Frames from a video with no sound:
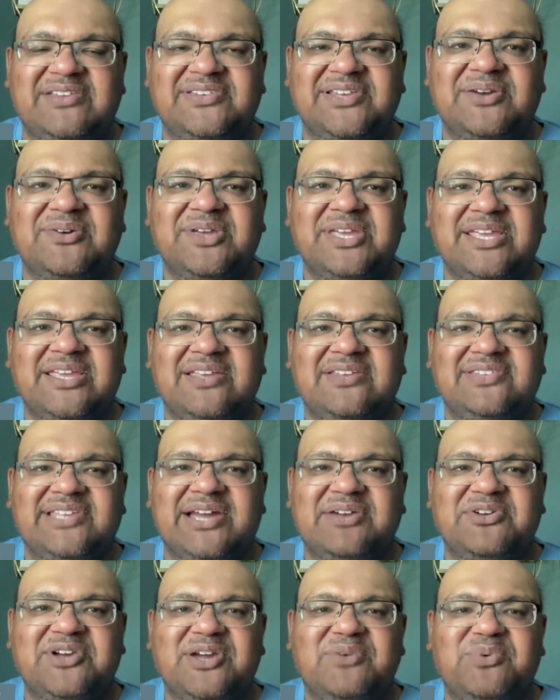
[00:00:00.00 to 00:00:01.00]
So
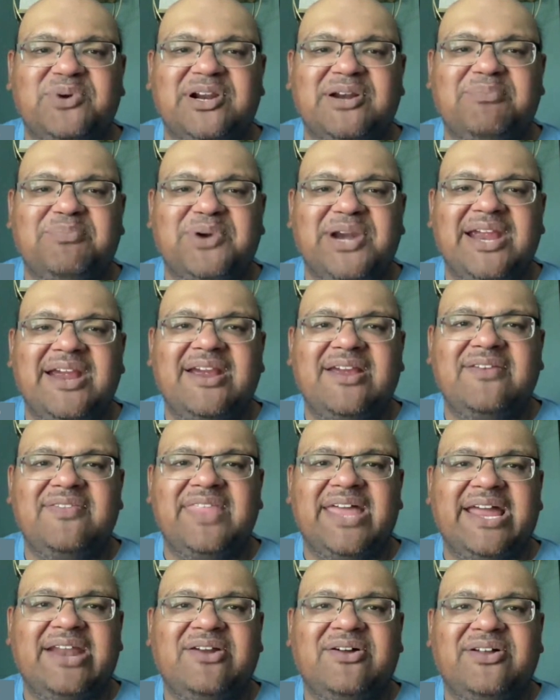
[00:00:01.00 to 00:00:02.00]
sound good? We're going to break
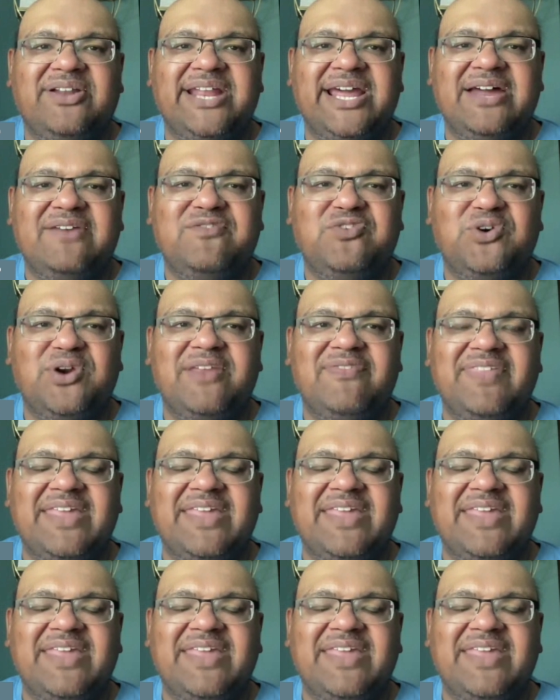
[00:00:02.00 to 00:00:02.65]
that all down for you.